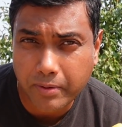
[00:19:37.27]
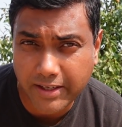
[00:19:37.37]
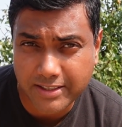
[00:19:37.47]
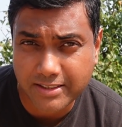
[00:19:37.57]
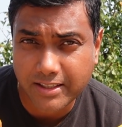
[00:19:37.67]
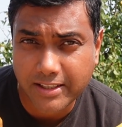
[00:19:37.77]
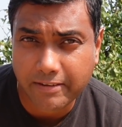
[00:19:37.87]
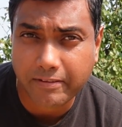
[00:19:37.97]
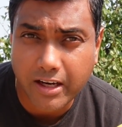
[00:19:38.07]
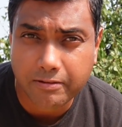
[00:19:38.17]
pears that they
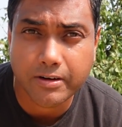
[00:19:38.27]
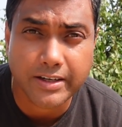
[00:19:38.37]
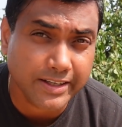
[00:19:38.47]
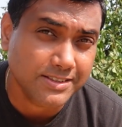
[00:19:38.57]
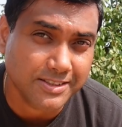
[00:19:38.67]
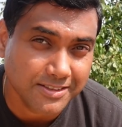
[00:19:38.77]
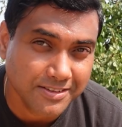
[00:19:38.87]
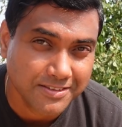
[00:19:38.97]
have ever tasted.